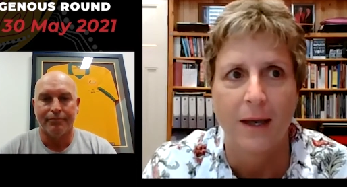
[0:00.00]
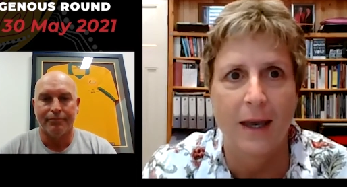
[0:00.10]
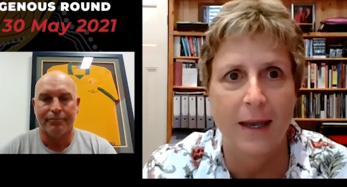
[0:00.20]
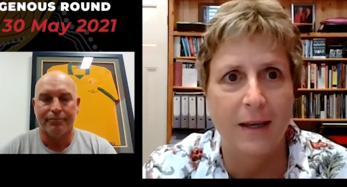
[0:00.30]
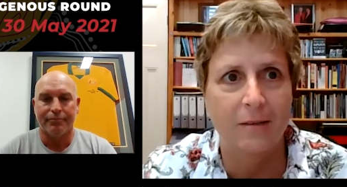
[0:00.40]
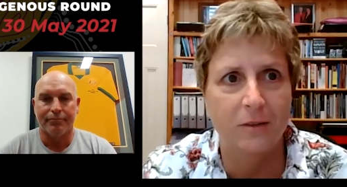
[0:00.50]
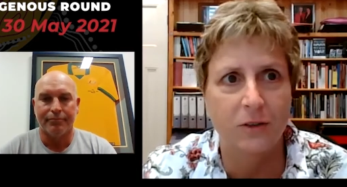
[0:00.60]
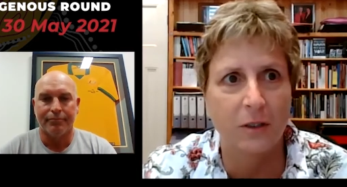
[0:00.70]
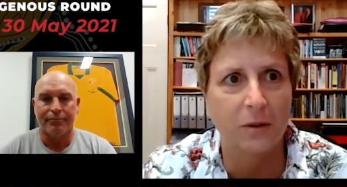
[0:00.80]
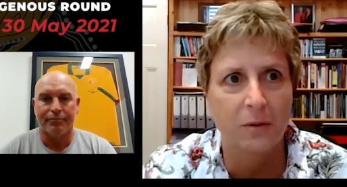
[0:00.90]
Speaker 1: and
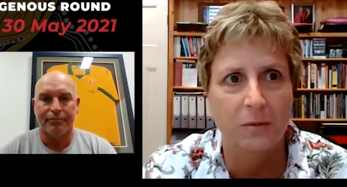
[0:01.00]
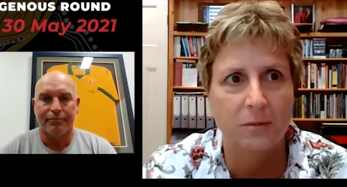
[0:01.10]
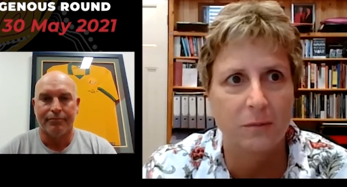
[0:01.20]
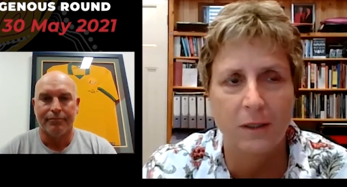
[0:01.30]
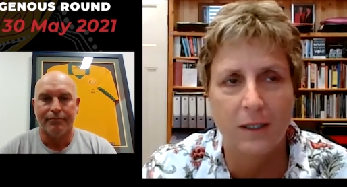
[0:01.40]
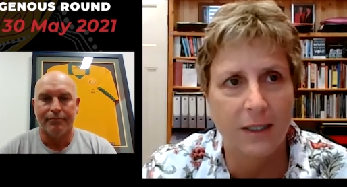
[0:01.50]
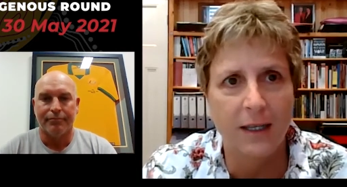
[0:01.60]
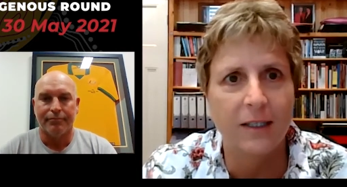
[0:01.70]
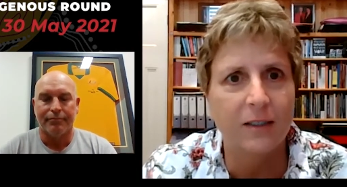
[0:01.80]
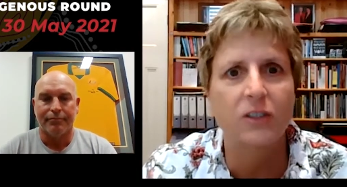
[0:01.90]
so
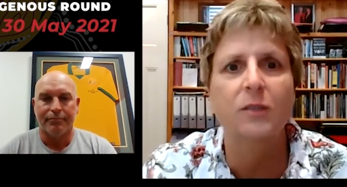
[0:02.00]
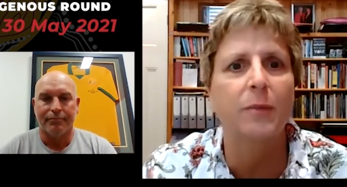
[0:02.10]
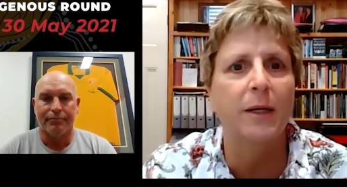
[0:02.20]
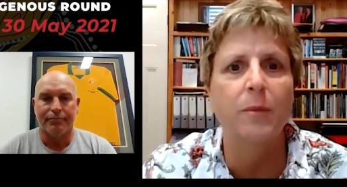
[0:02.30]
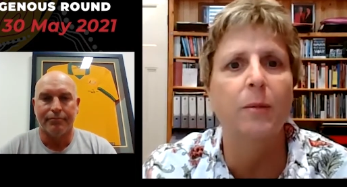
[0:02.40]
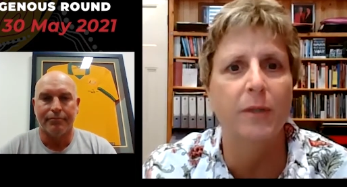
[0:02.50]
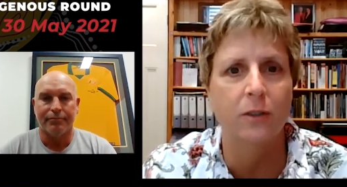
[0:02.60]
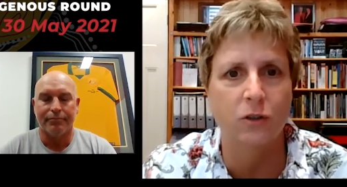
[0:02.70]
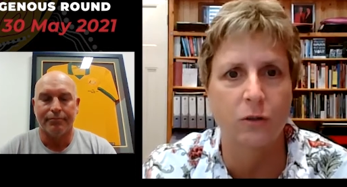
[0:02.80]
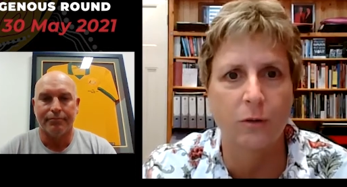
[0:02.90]
it just made me a bit
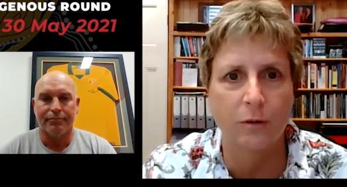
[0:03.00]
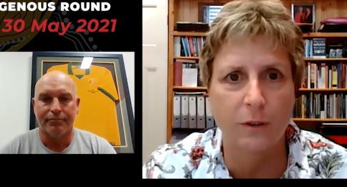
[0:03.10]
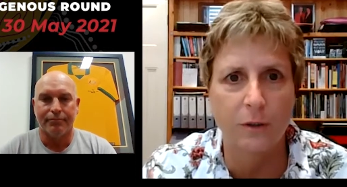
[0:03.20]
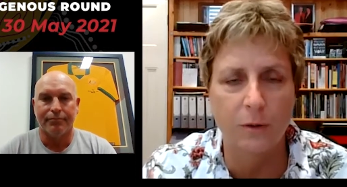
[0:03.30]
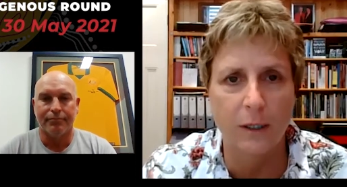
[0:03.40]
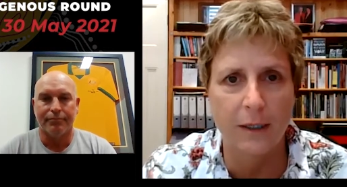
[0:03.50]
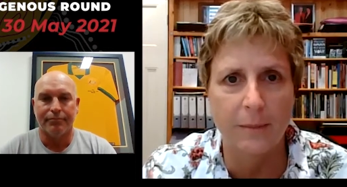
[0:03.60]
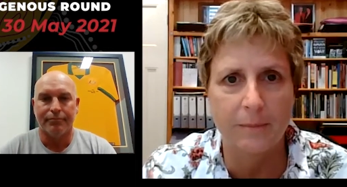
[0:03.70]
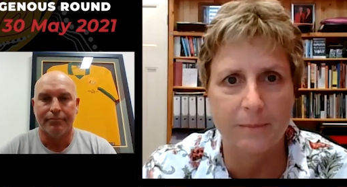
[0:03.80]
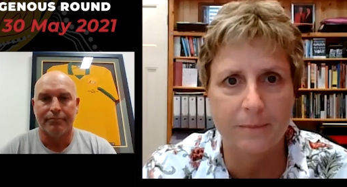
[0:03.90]
stronger in who i am
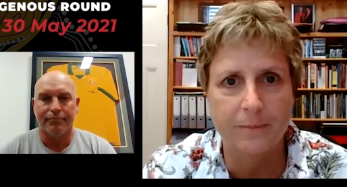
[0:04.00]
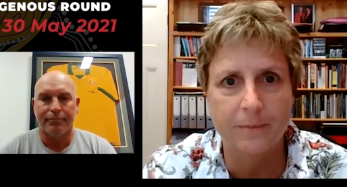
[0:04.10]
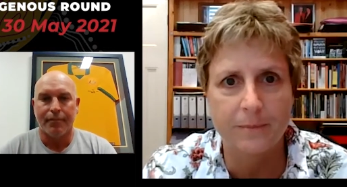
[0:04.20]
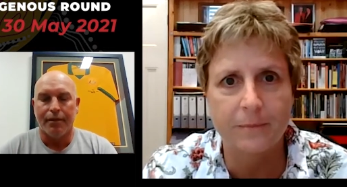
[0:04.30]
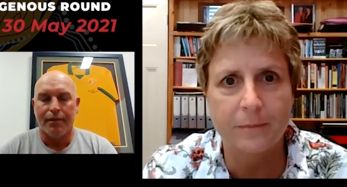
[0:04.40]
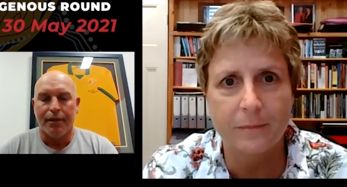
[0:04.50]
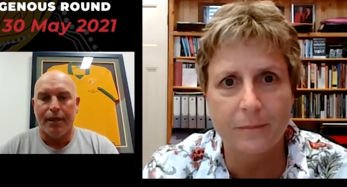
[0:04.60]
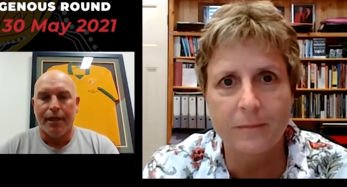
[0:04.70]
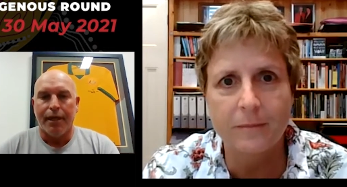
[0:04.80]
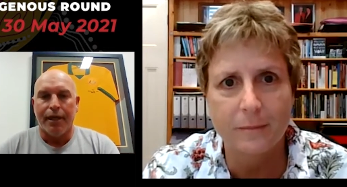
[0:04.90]

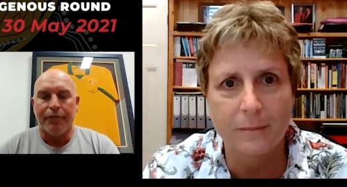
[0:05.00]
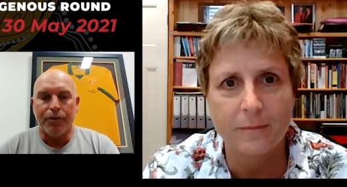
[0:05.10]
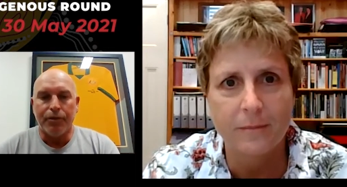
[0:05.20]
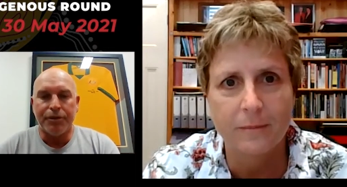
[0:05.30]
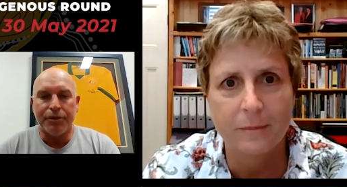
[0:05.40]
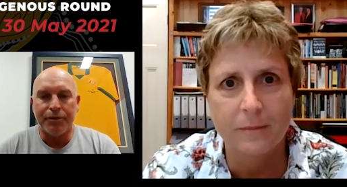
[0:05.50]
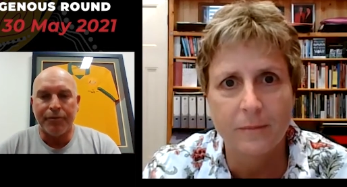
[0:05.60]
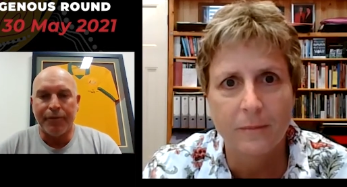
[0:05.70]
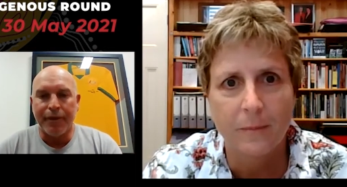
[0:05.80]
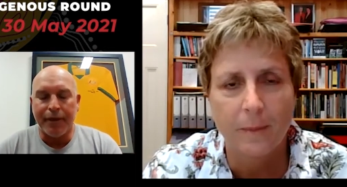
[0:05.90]
Speaker 2: of
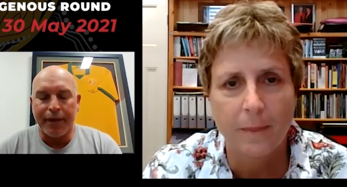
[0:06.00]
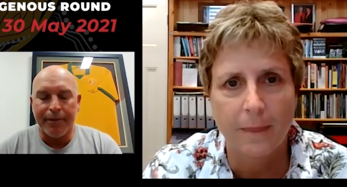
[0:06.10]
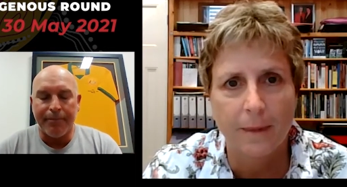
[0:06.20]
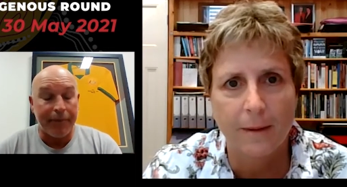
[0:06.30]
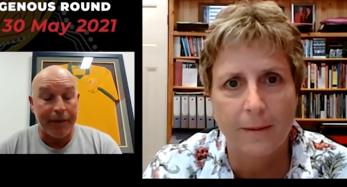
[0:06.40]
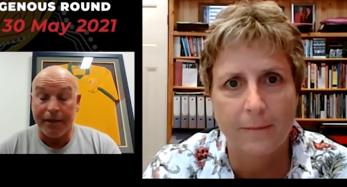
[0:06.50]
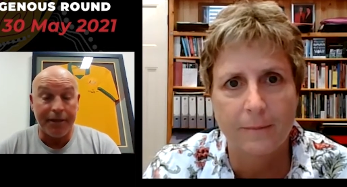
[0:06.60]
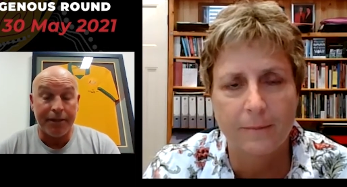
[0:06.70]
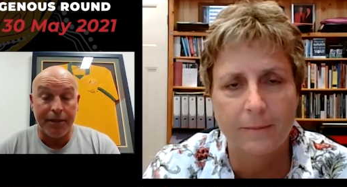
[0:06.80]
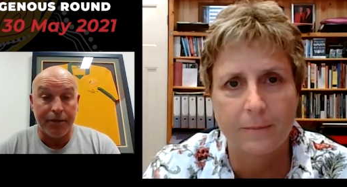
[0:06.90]
course um, it's
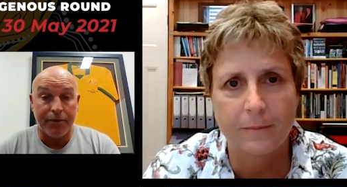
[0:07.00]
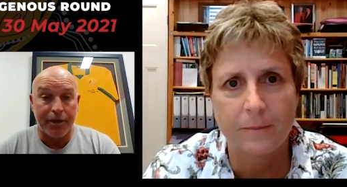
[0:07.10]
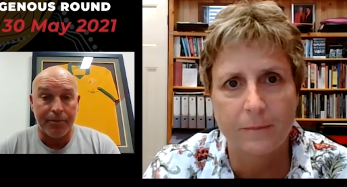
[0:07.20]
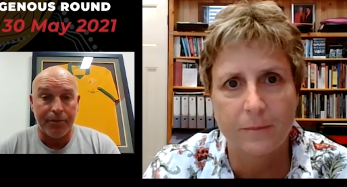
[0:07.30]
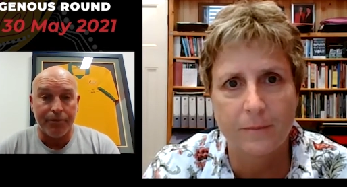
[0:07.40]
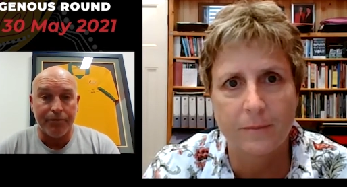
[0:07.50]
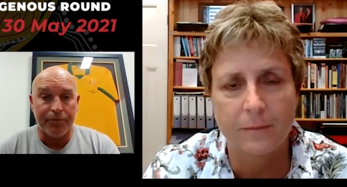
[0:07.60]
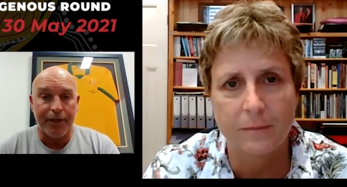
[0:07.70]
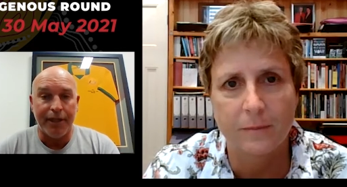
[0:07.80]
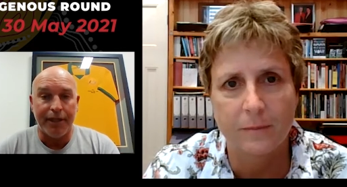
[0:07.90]
just incredible
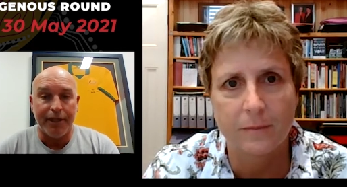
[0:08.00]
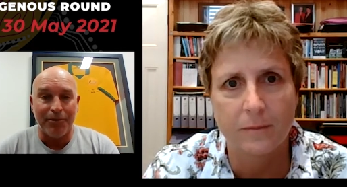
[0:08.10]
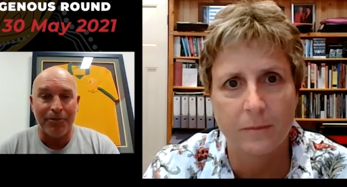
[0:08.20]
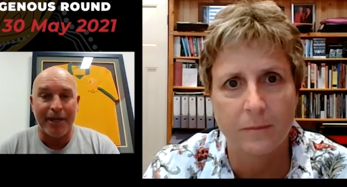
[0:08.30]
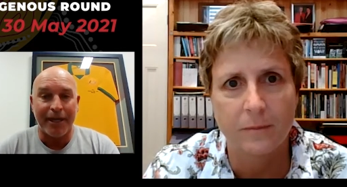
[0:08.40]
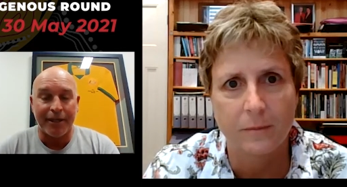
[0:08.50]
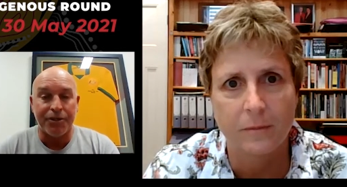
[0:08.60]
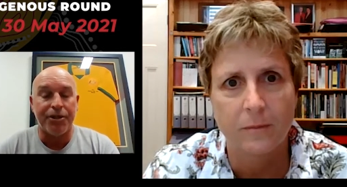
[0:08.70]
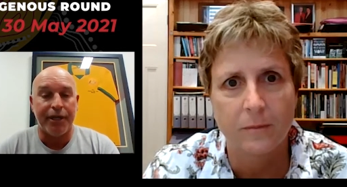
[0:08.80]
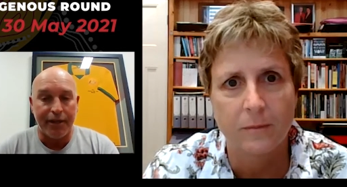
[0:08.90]
really to look back
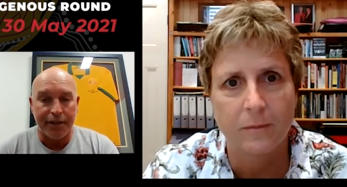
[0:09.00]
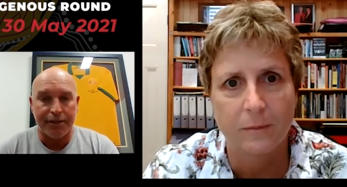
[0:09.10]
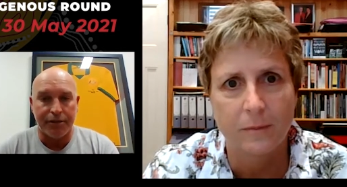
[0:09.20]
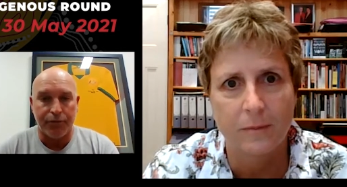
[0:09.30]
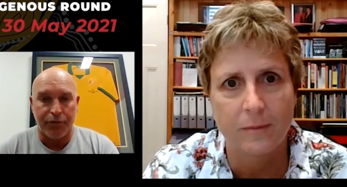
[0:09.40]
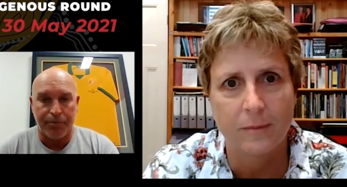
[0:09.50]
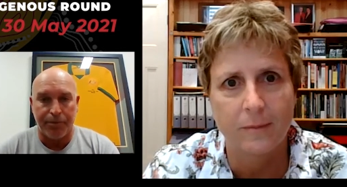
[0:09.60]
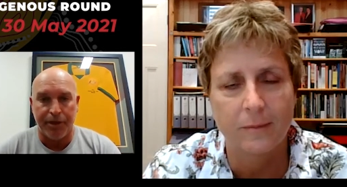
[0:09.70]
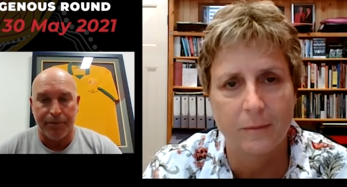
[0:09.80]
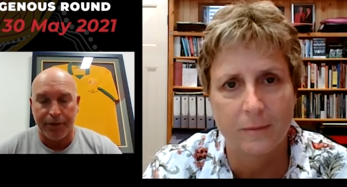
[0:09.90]
and share this with
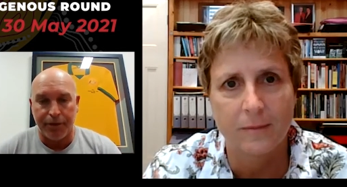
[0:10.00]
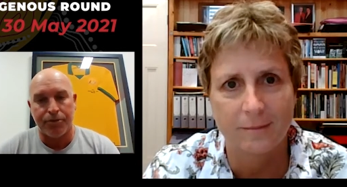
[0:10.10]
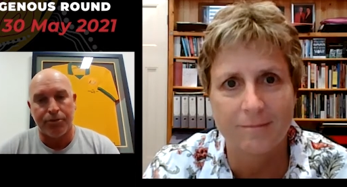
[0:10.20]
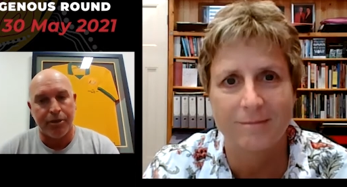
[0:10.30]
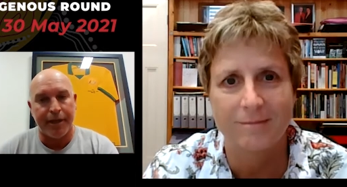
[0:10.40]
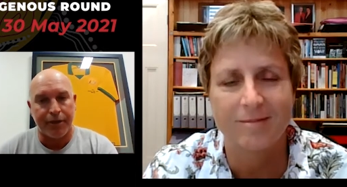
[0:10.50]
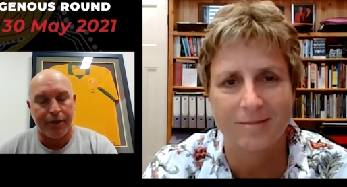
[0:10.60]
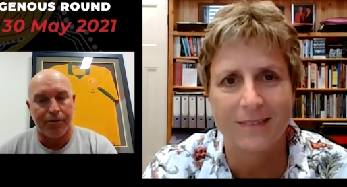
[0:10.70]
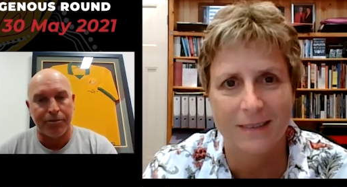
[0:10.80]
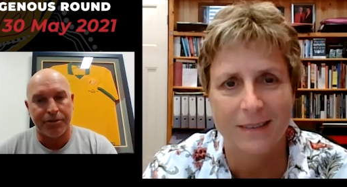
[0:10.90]
people and you talk about
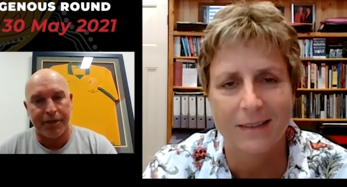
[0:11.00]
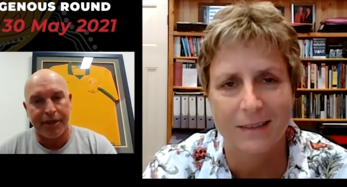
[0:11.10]
culture